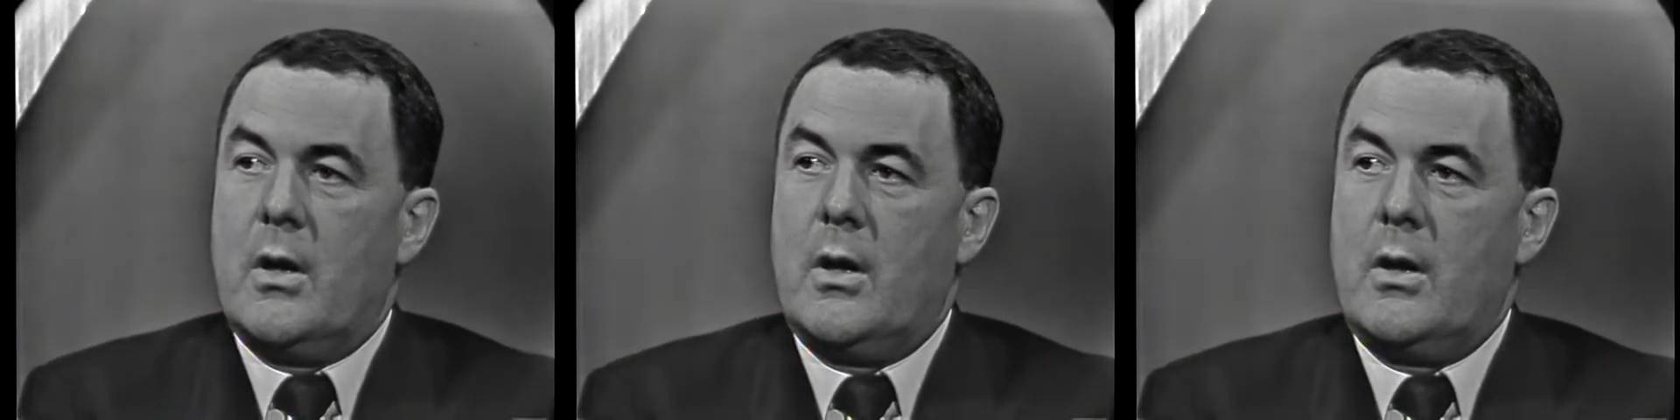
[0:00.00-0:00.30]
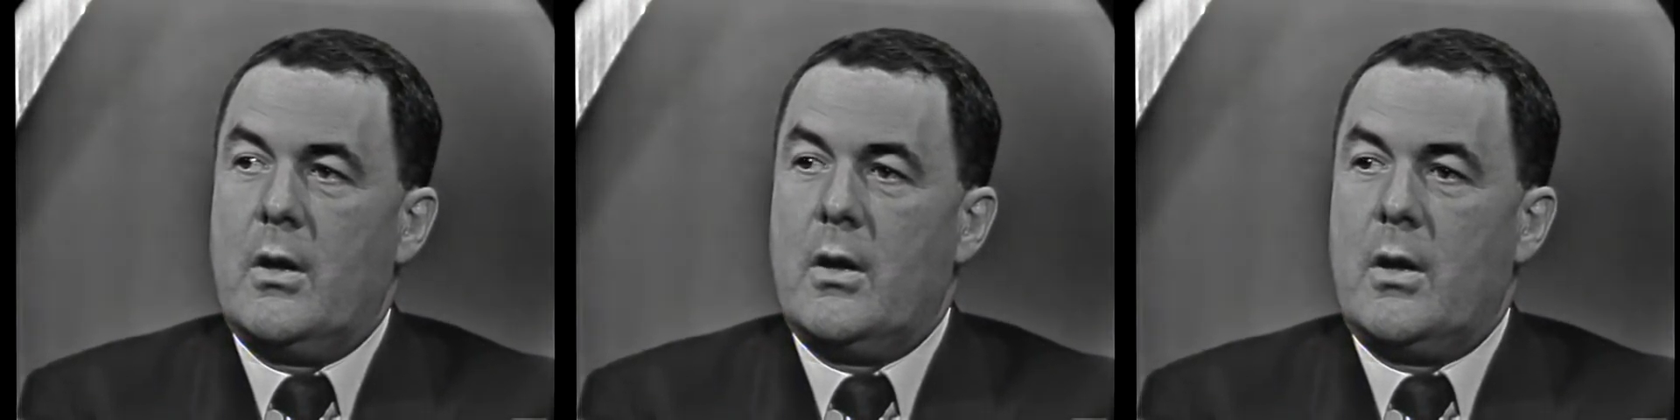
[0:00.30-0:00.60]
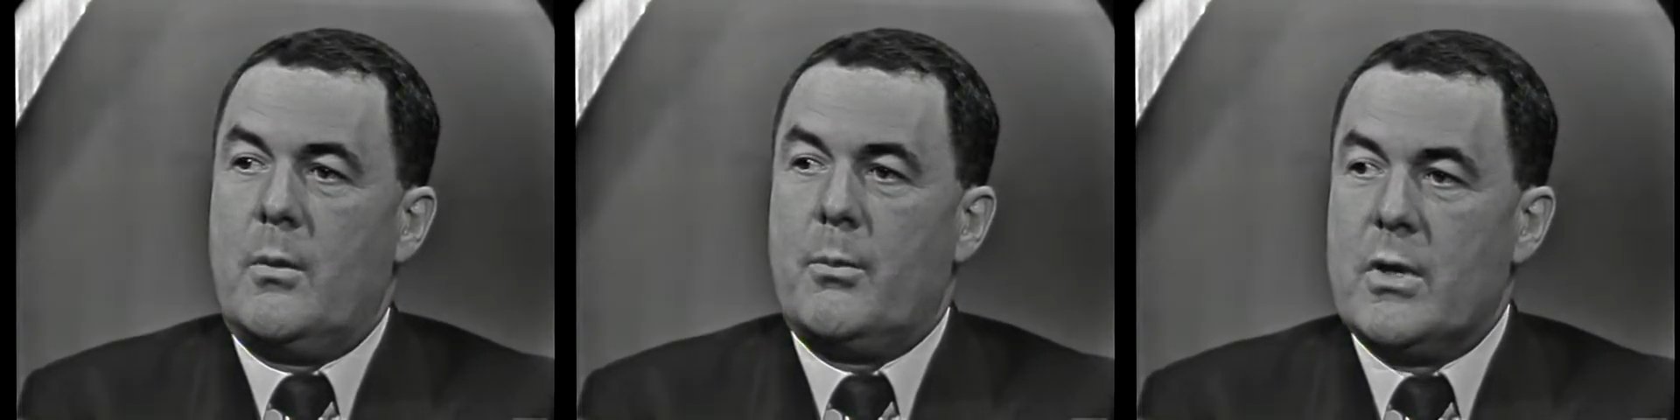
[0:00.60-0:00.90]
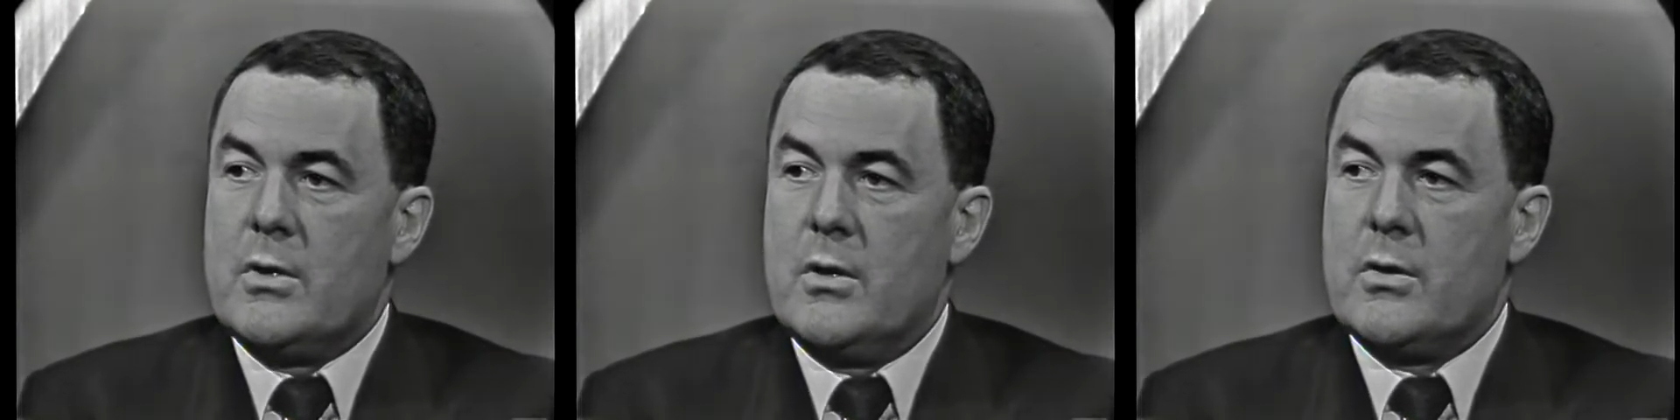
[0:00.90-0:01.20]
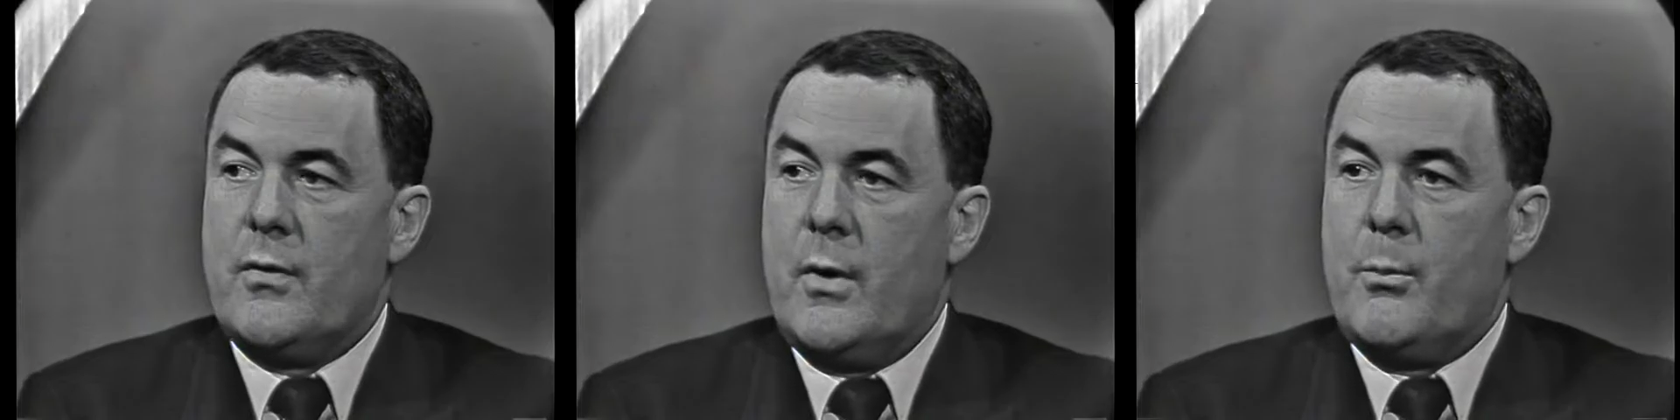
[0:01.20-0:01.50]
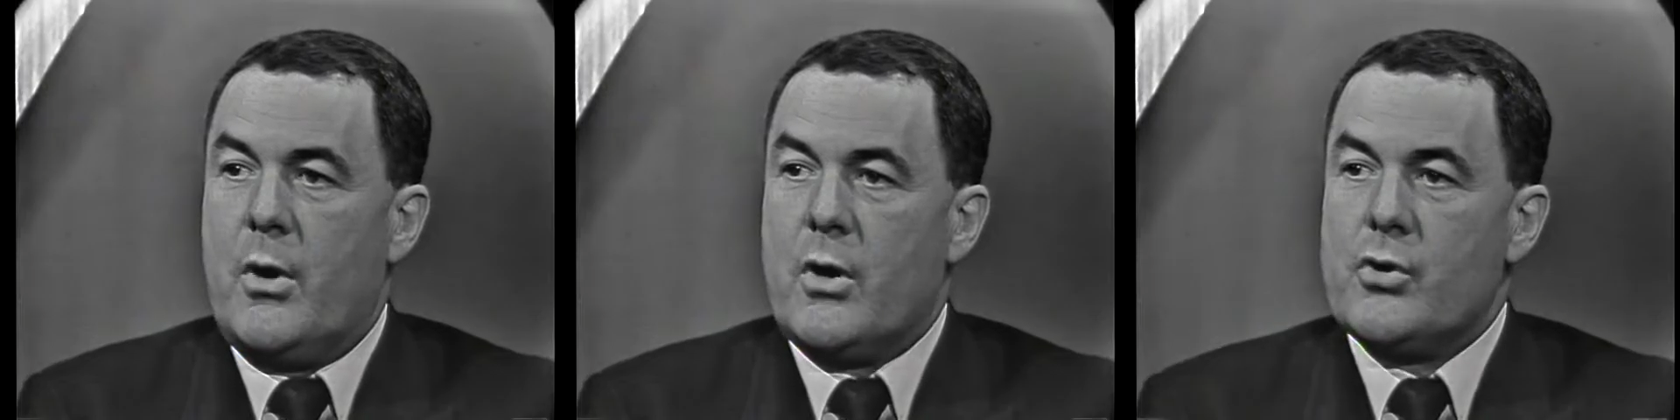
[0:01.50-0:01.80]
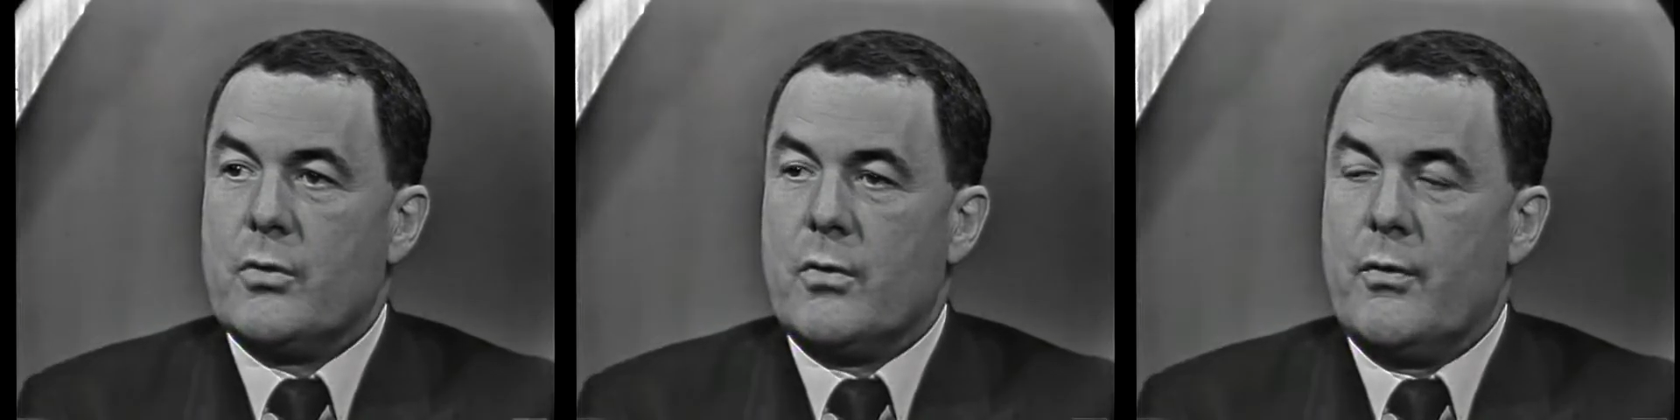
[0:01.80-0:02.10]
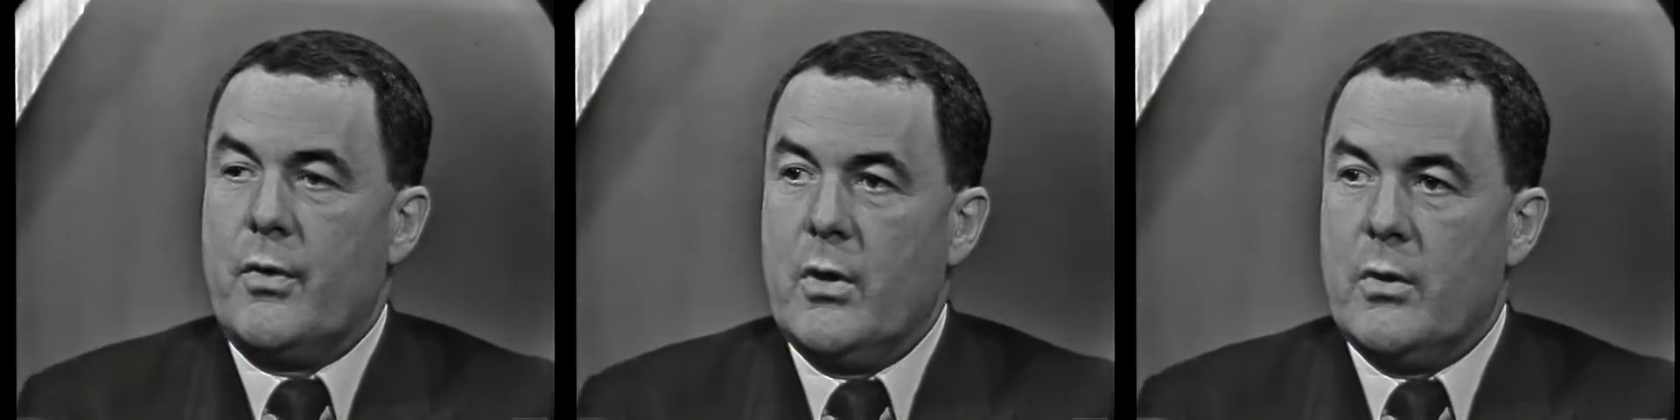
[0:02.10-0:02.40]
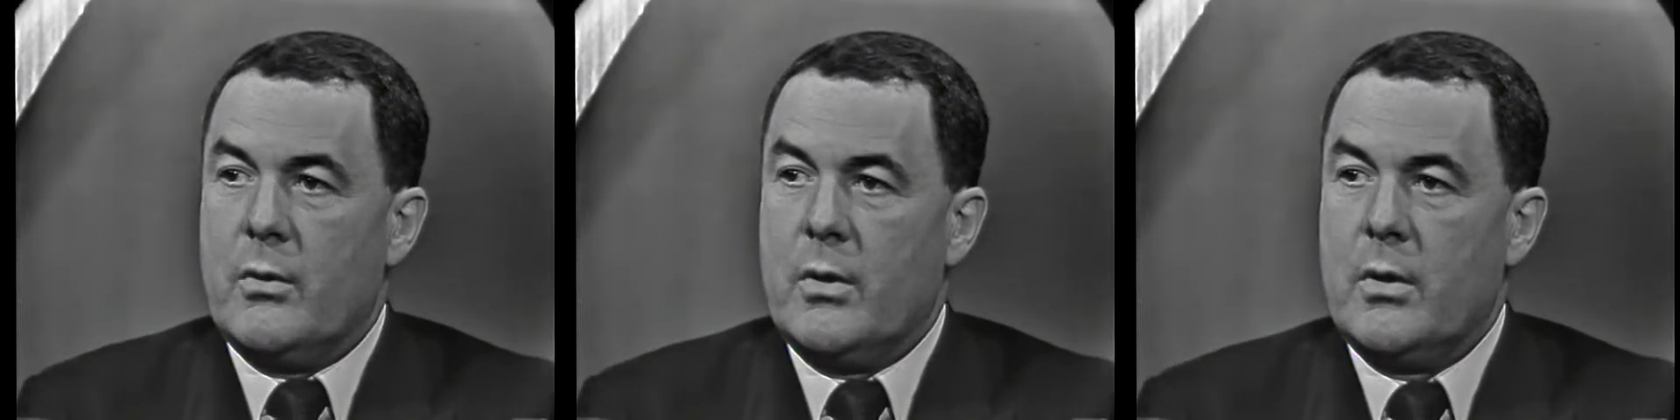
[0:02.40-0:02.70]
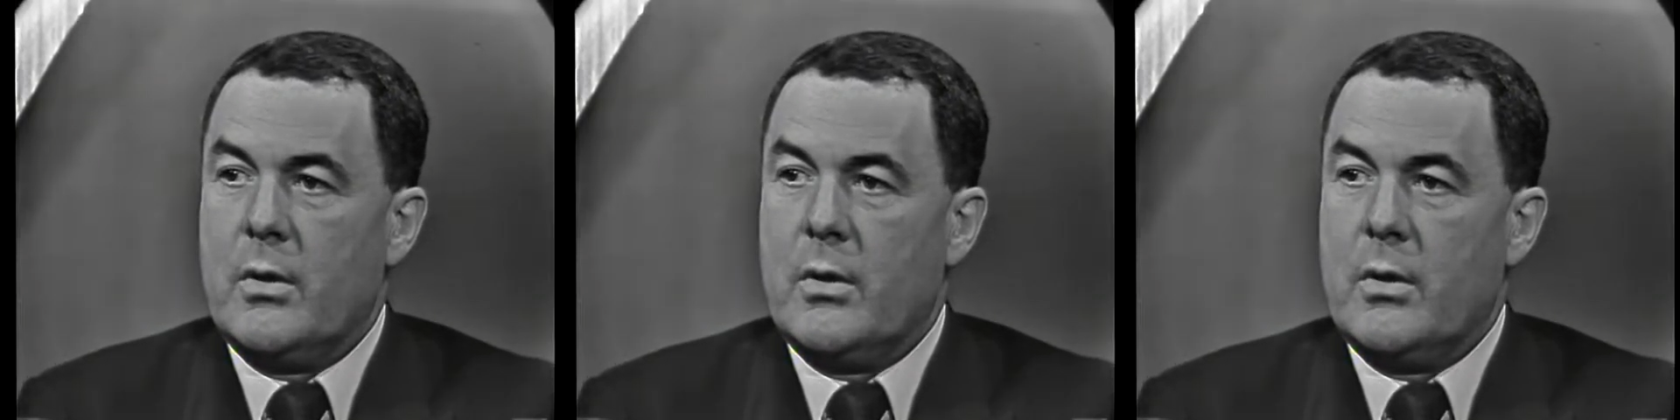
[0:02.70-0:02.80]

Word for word: in the business of impartial review.